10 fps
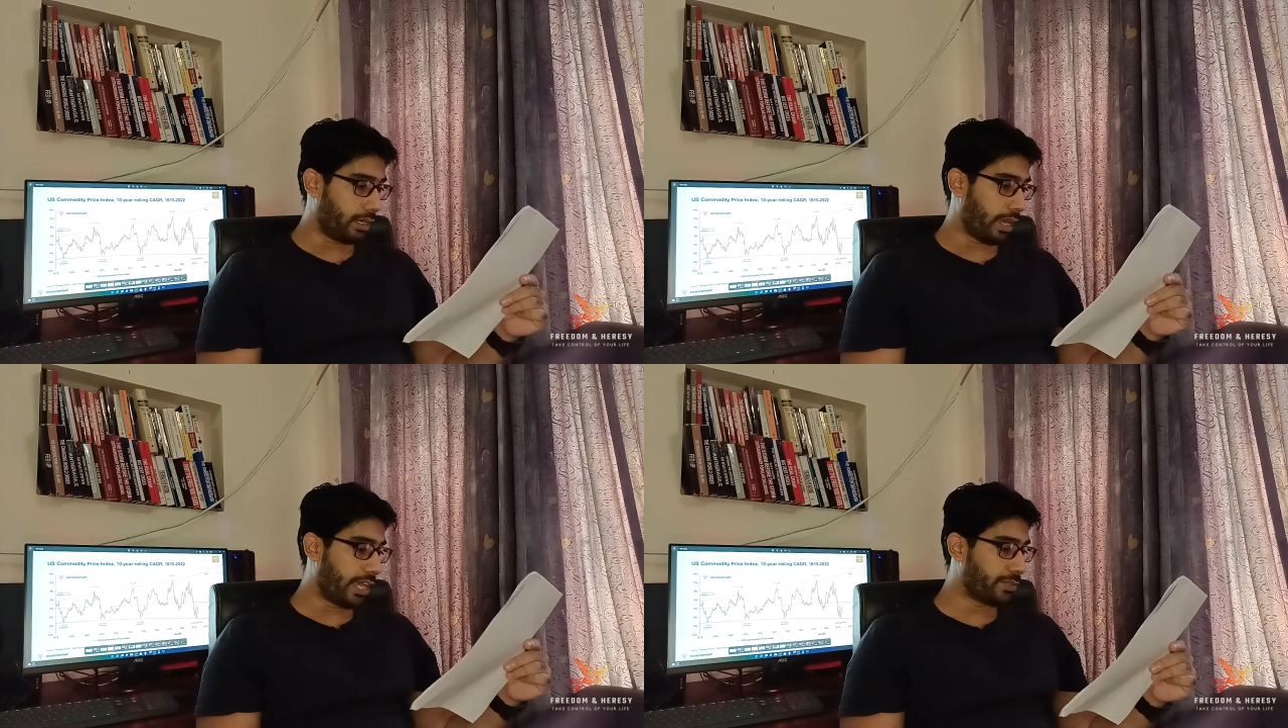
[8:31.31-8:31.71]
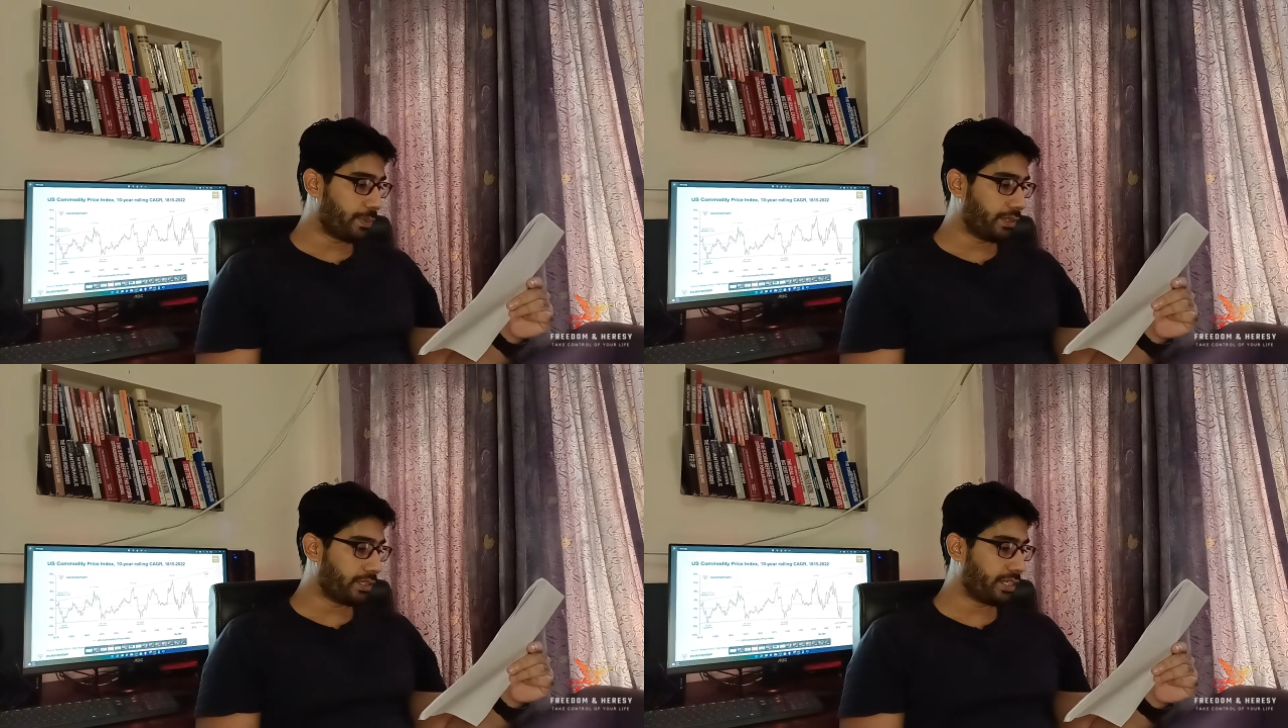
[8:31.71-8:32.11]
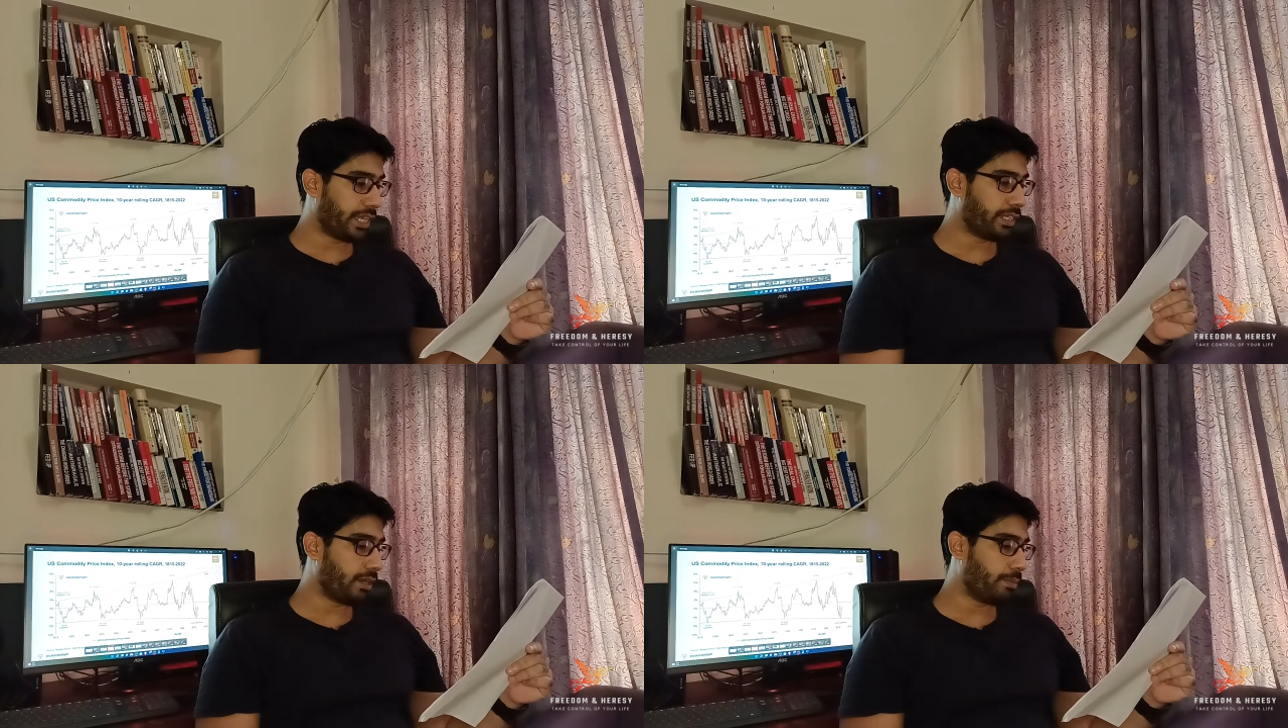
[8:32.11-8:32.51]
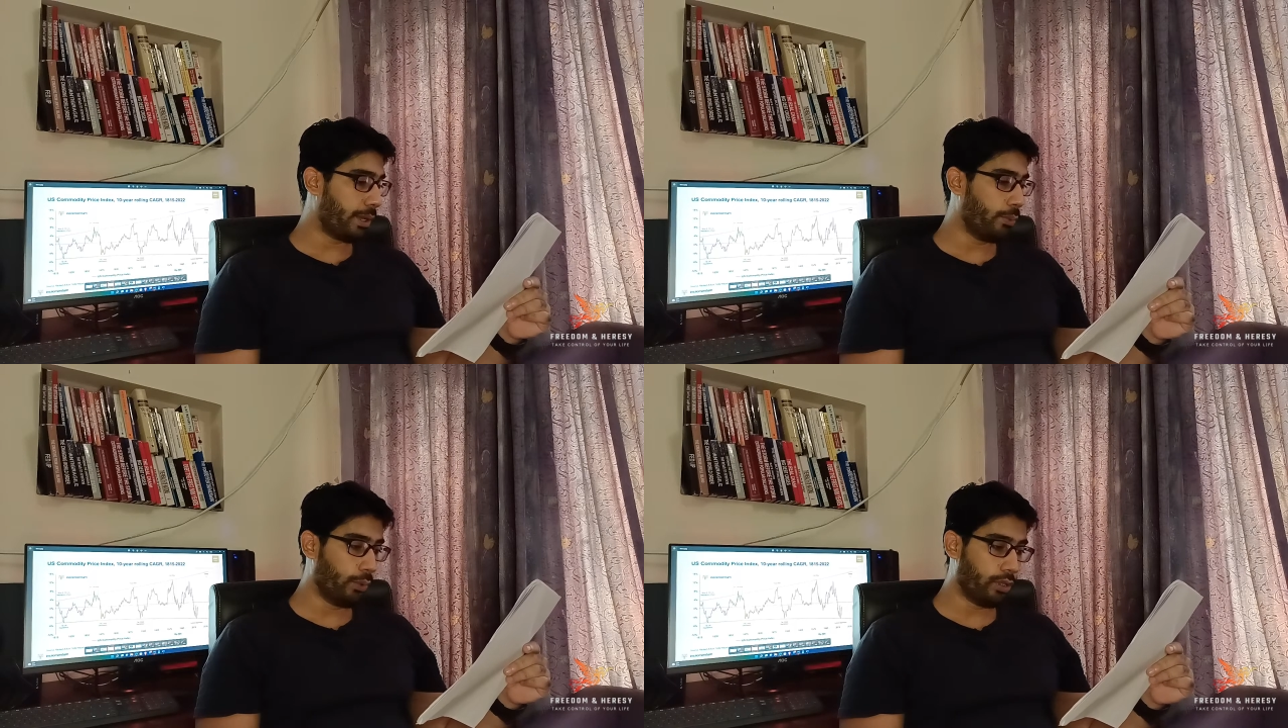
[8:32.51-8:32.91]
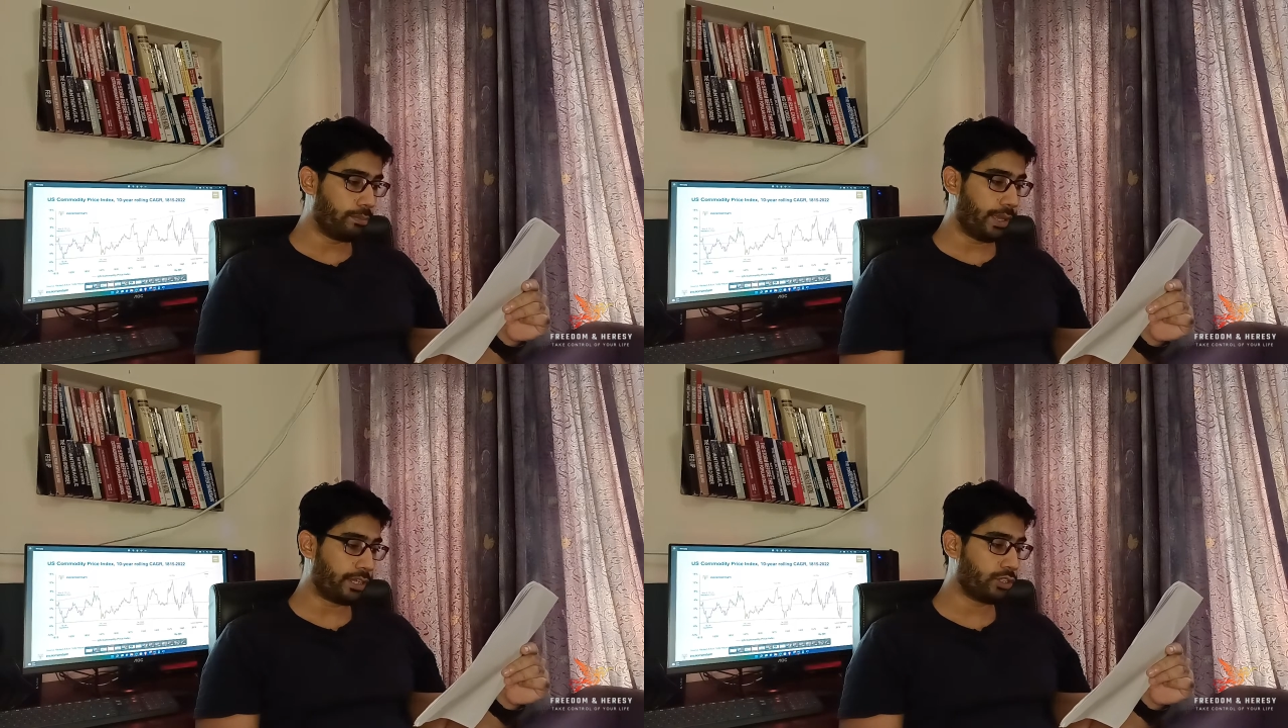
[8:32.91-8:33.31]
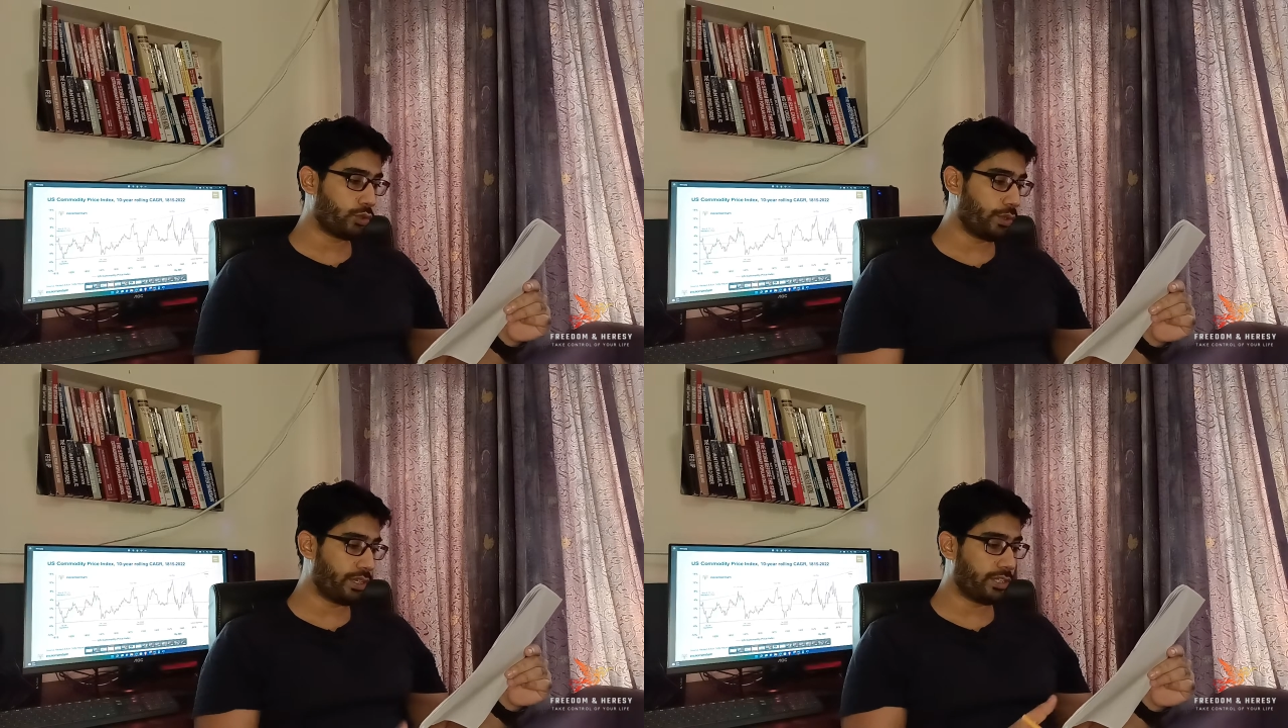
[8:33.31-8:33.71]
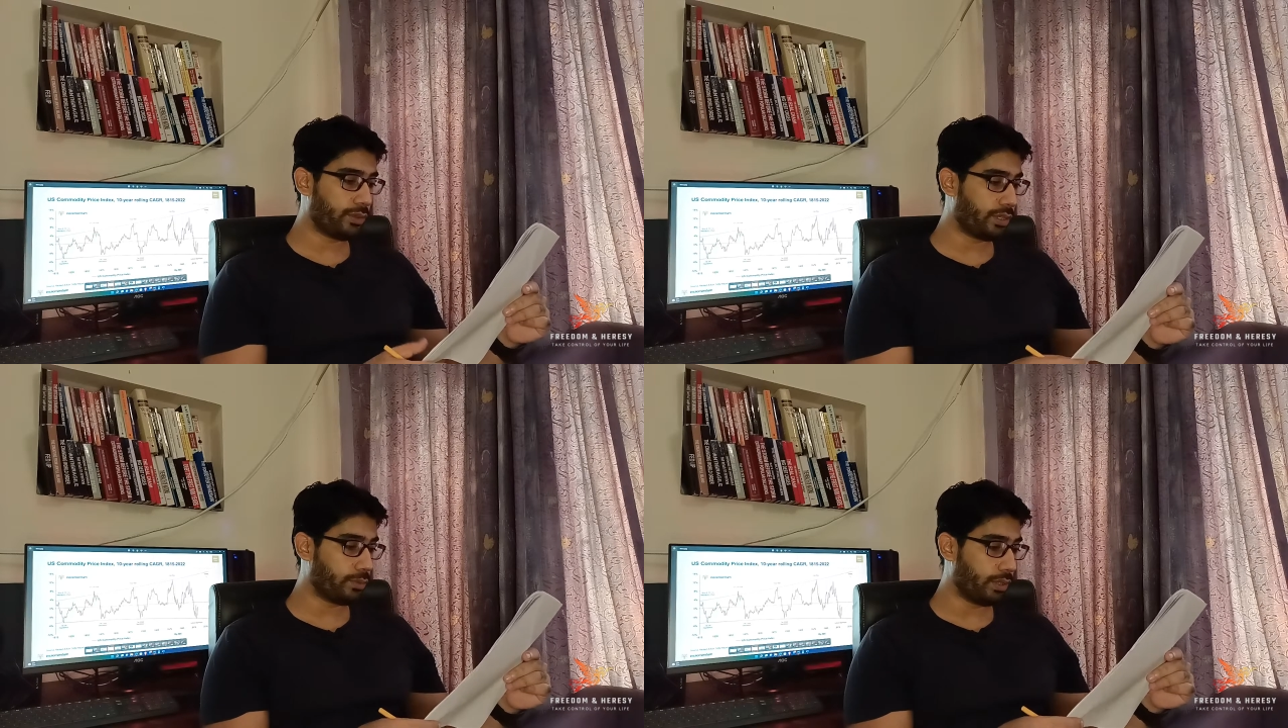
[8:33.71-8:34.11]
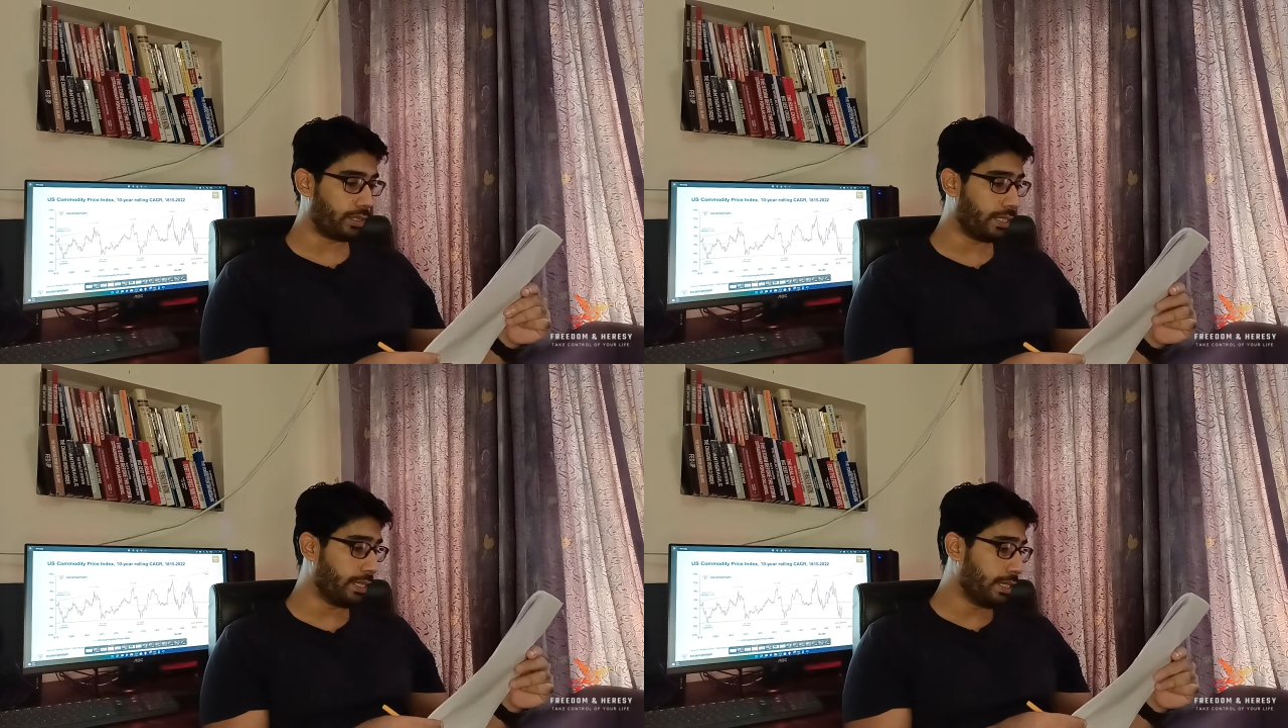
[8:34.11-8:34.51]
As per the data by World Bank 2021,